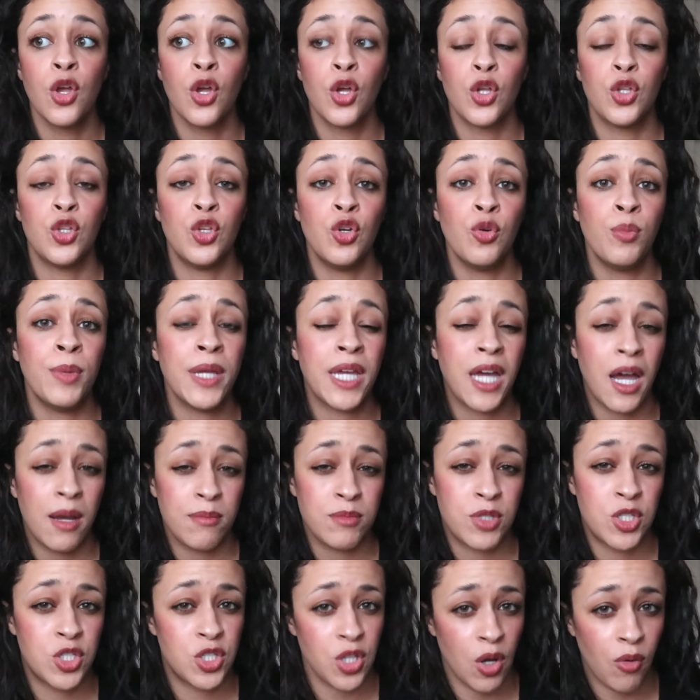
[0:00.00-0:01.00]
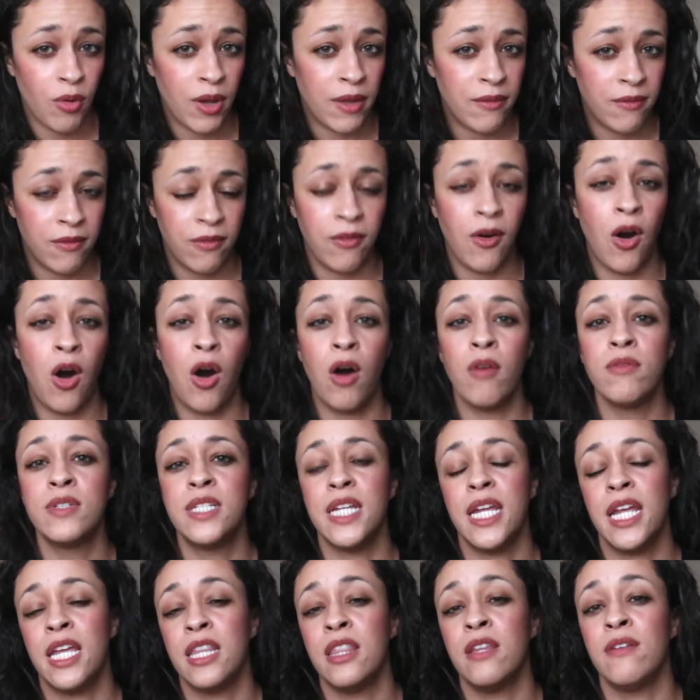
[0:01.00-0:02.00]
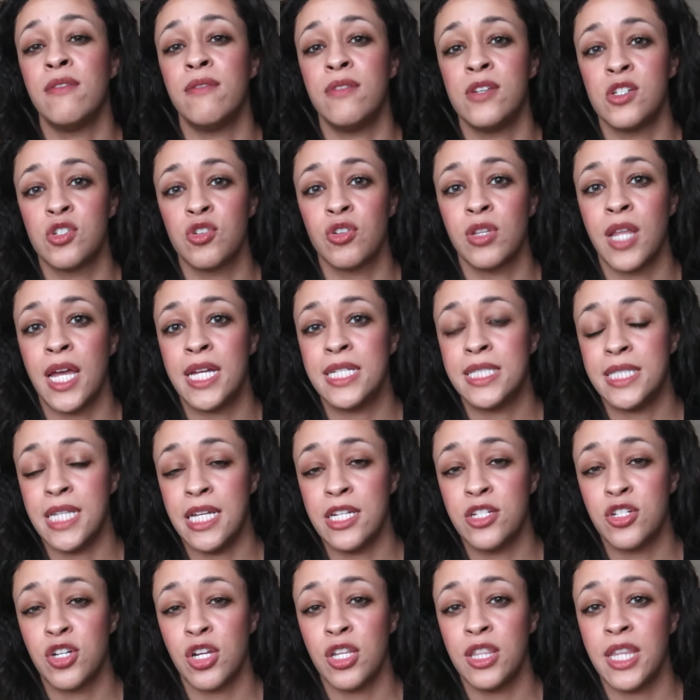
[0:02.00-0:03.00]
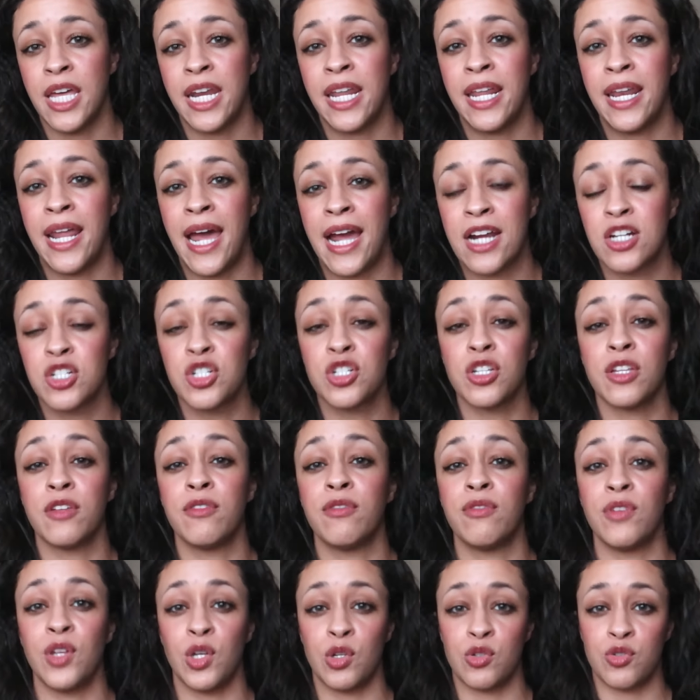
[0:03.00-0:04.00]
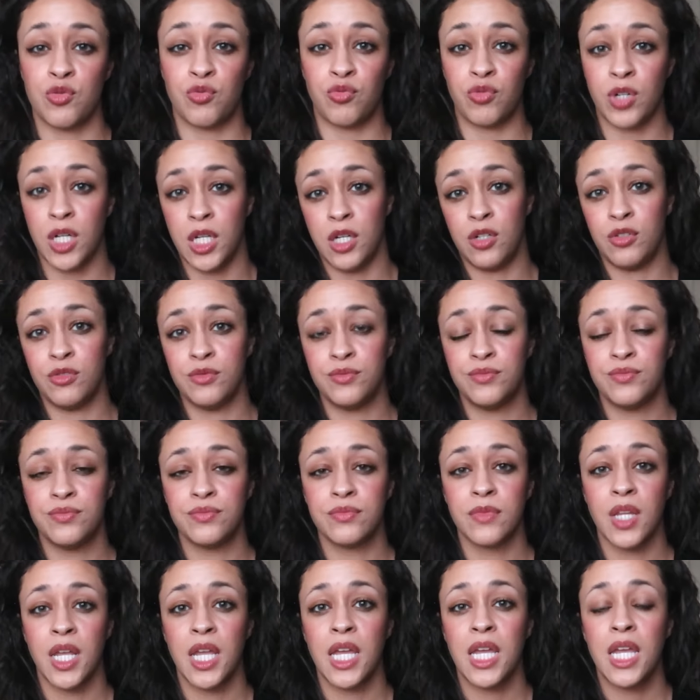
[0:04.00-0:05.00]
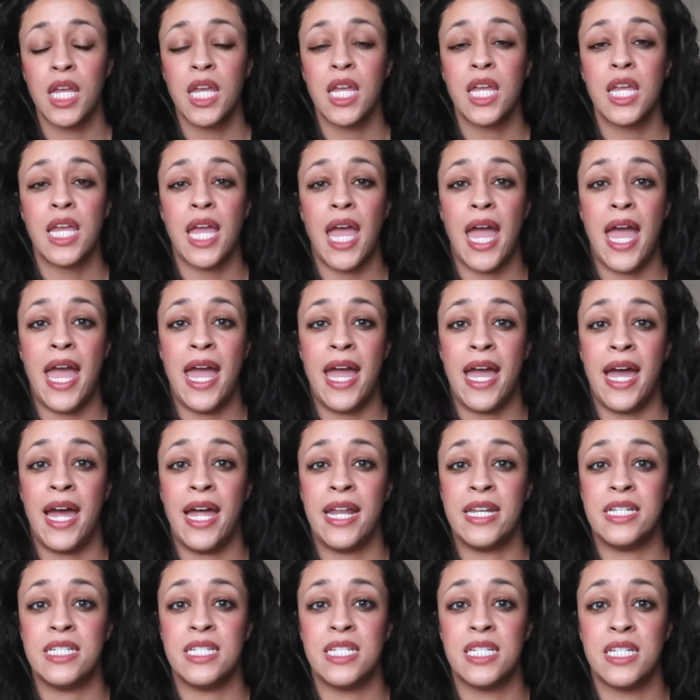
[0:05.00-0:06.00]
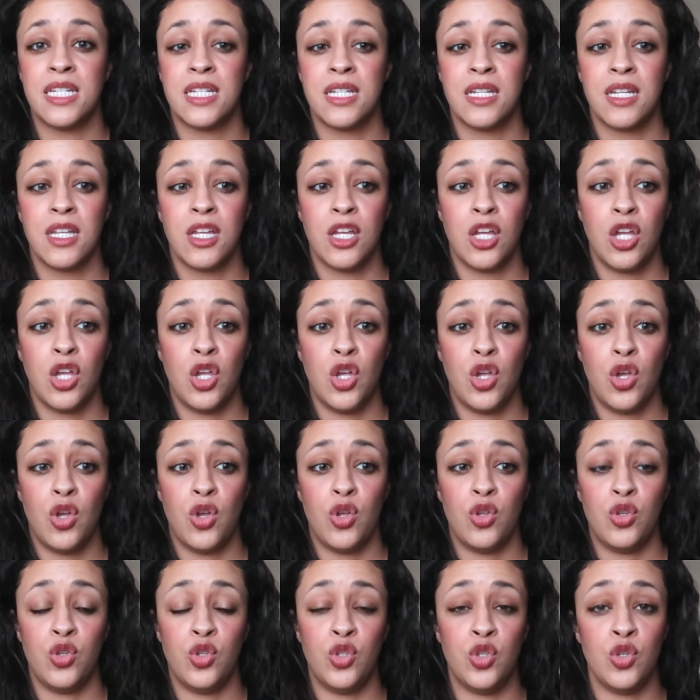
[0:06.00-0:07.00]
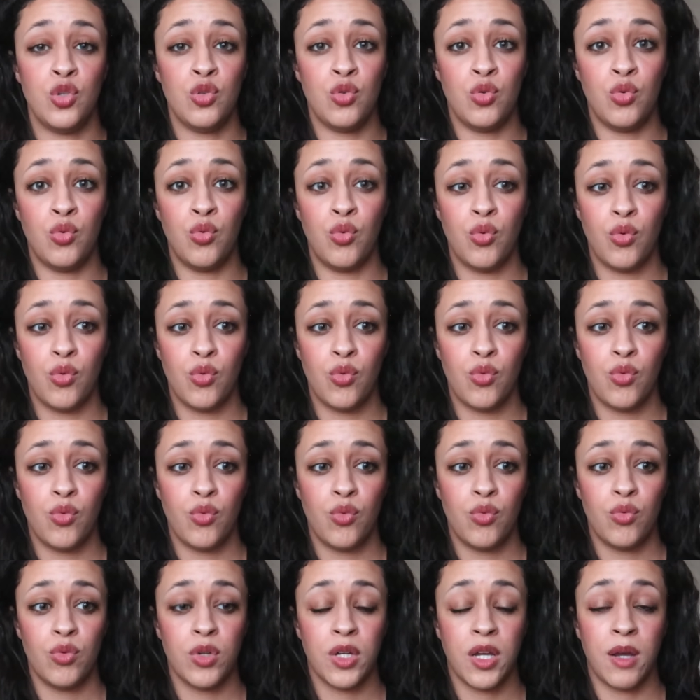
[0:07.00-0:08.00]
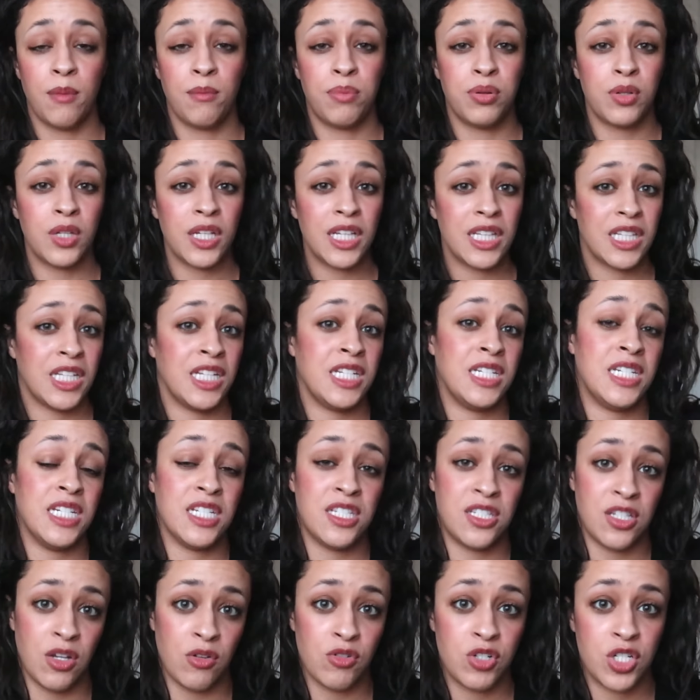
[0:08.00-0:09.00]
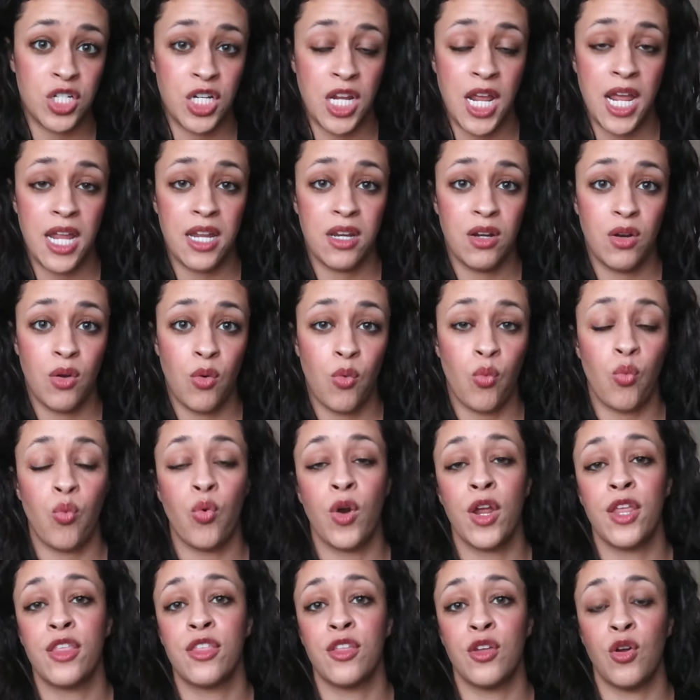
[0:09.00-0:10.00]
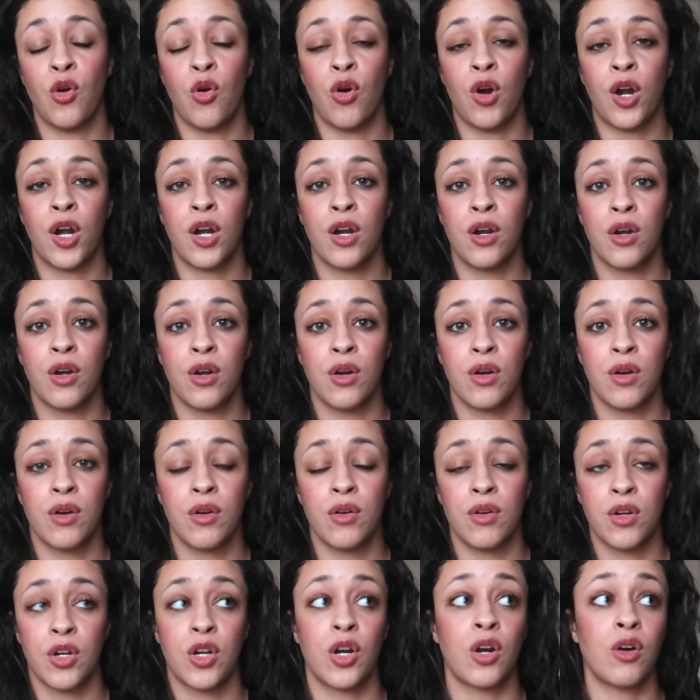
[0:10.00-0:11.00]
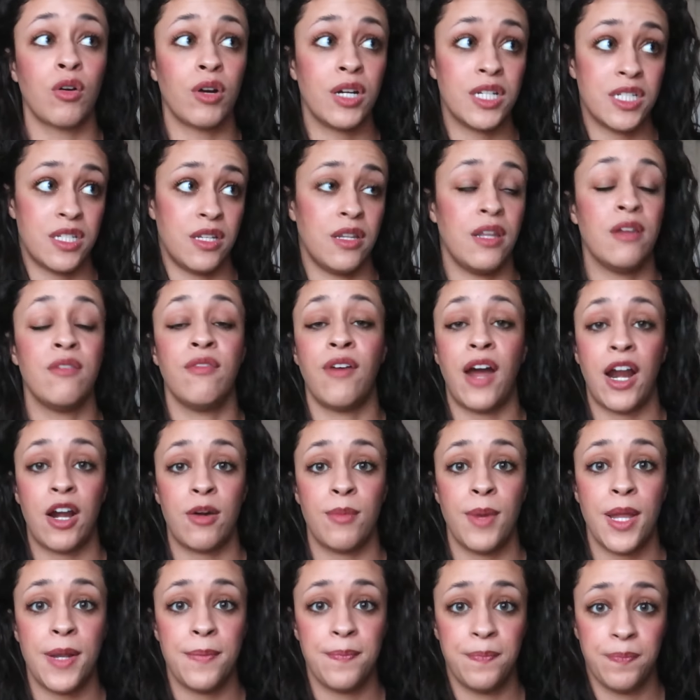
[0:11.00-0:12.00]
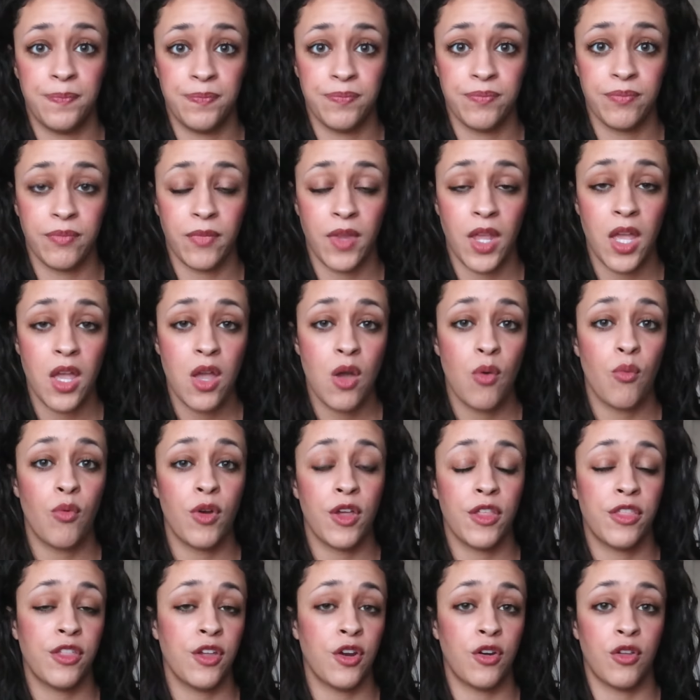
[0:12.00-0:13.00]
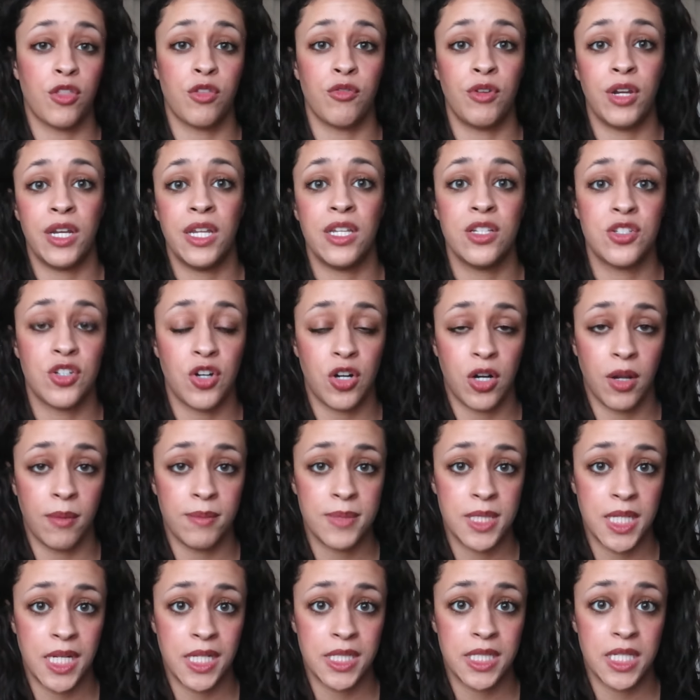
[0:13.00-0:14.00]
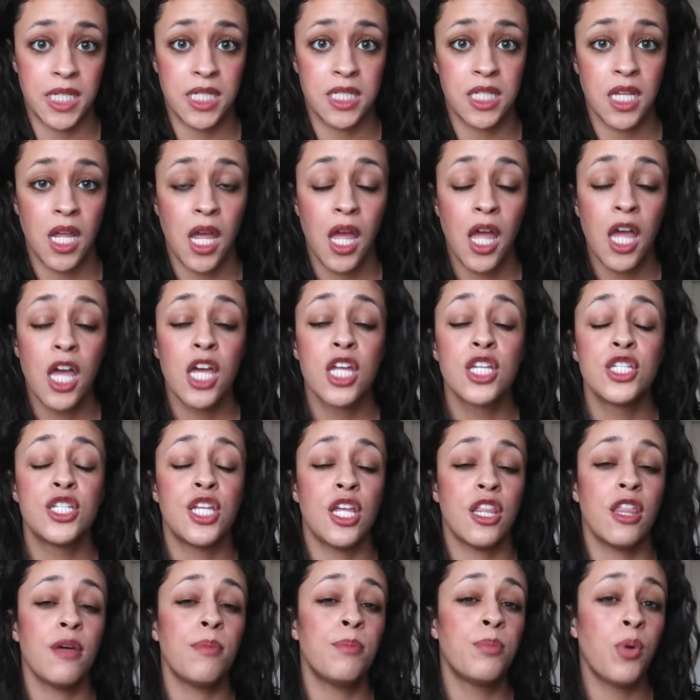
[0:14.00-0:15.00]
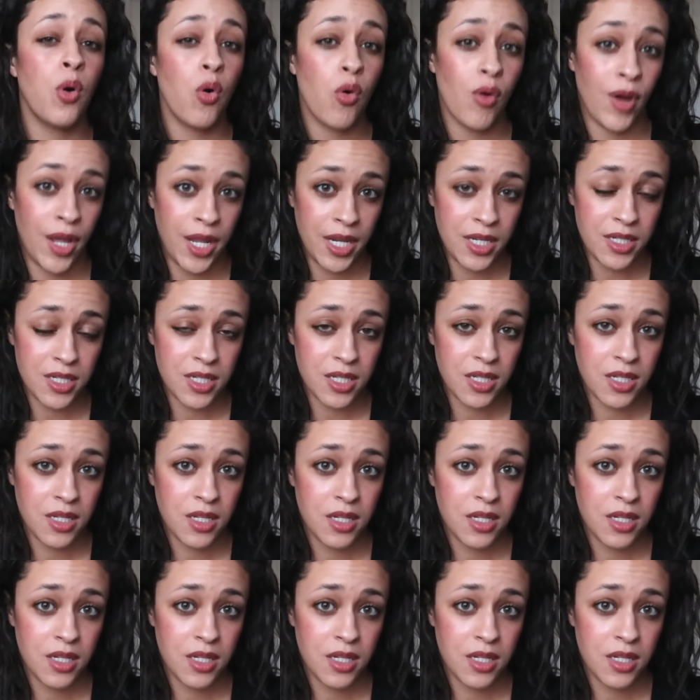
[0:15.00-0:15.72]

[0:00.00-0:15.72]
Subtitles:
you become so involved in the visualization that it actually feels real. And you completely dissociate with your current environment, with your 3D circumstances, to the point